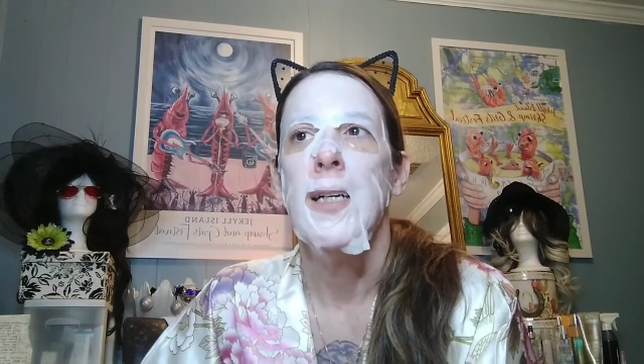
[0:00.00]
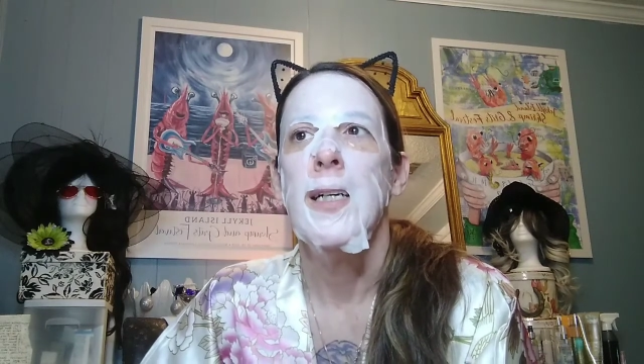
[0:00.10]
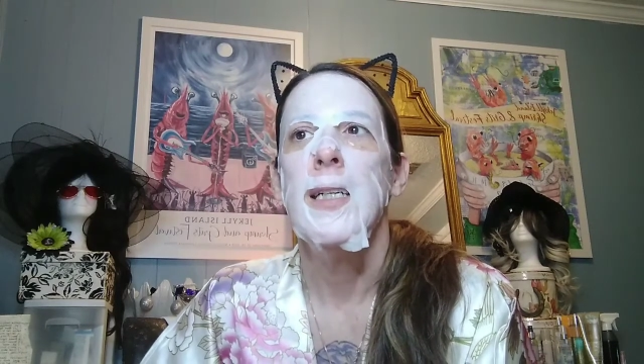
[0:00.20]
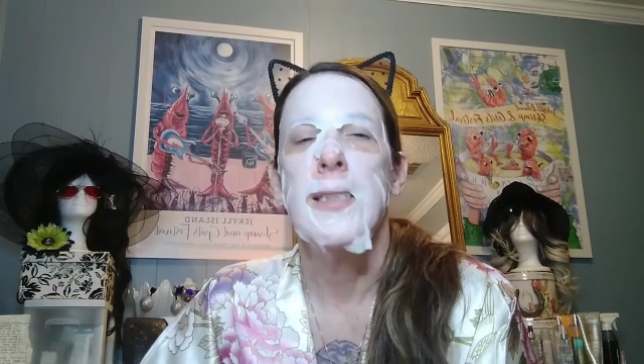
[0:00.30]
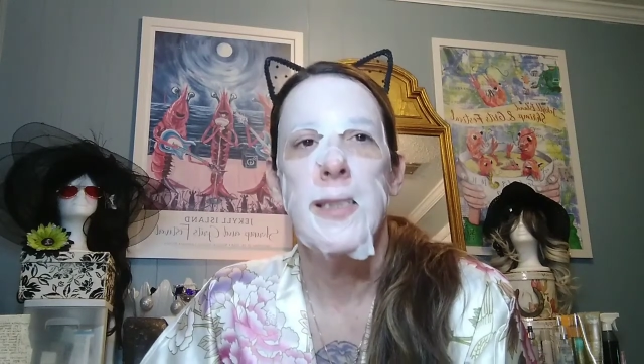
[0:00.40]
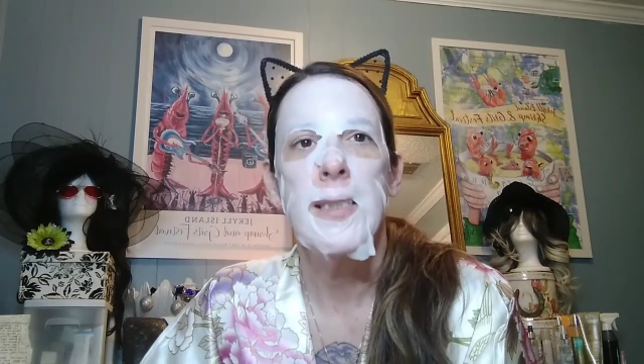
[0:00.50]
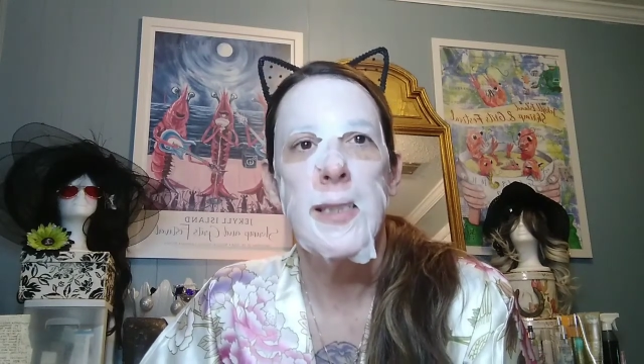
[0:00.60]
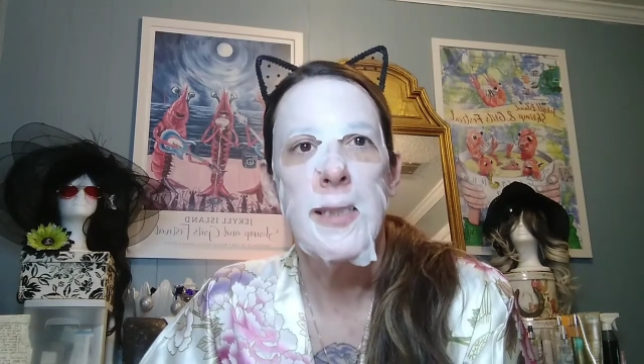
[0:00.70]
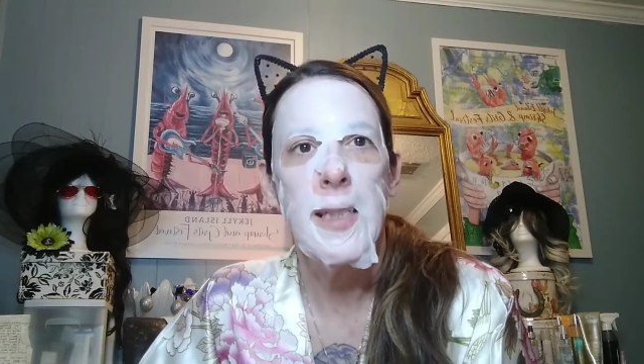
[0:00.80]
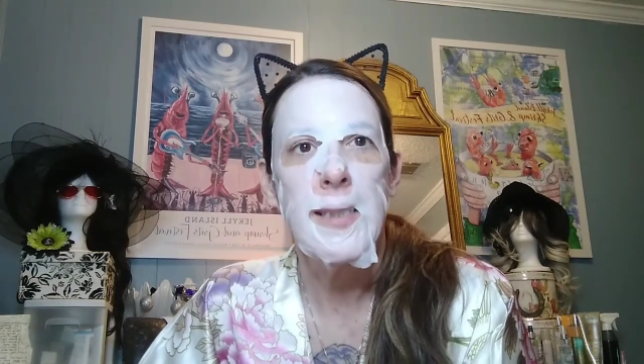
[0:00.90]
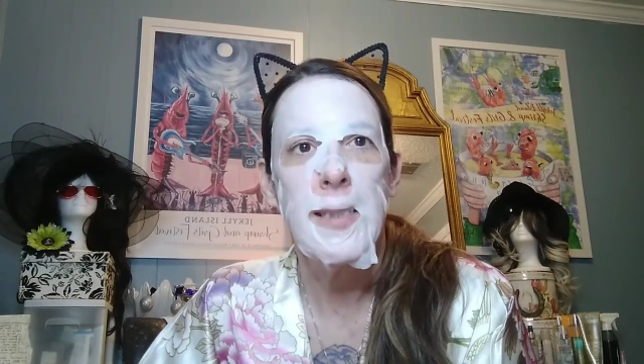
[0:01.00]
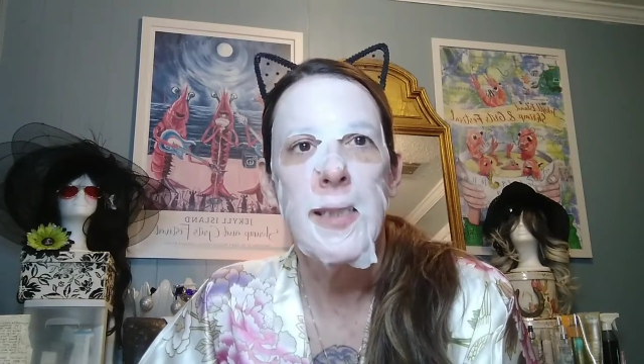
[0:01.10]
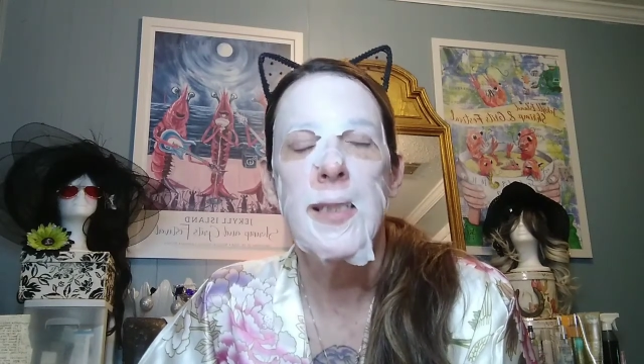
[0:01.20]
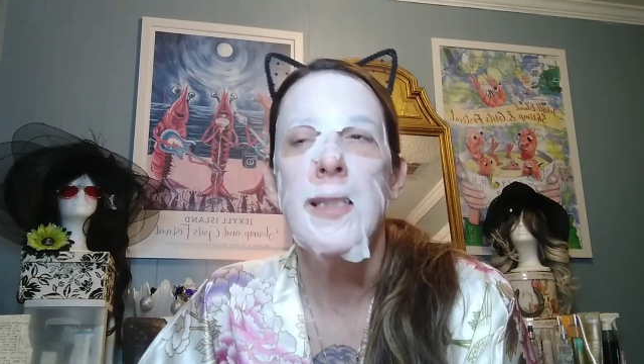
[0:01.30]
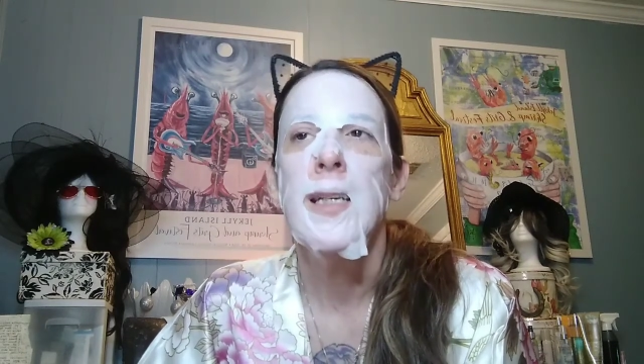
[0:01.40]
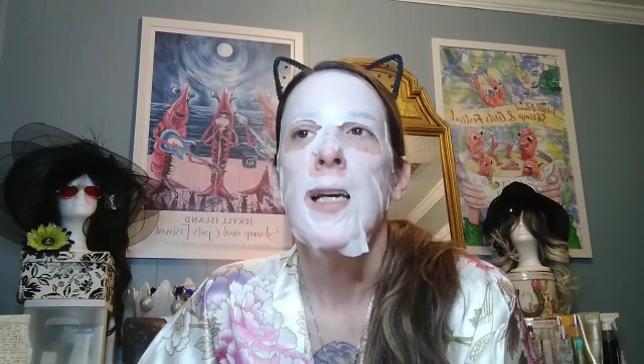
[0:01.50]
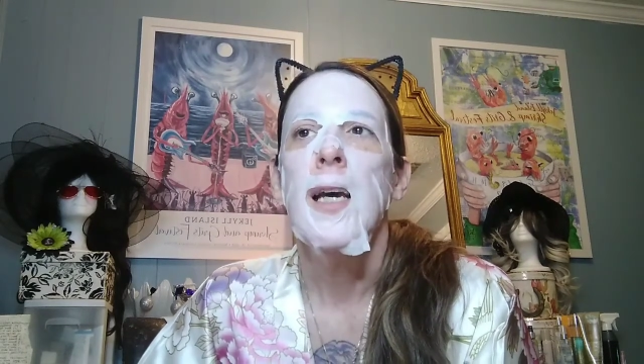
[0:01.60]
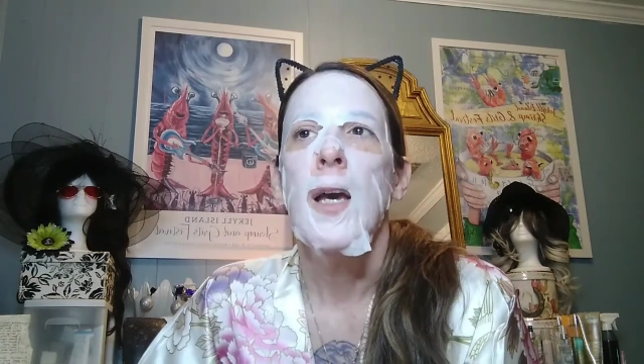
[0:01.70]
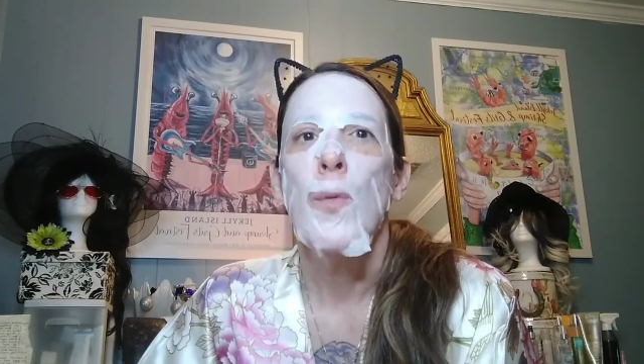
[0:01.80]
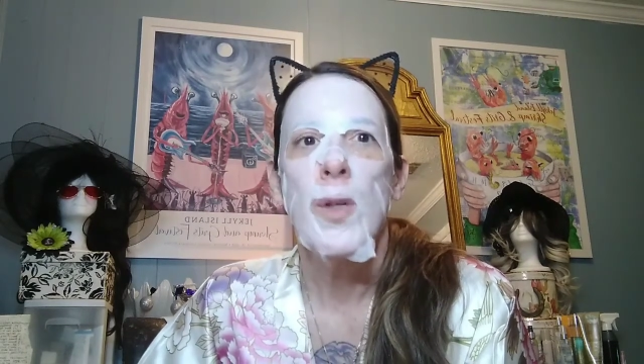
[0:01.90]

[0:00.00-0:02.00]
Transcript: it's a necessity. And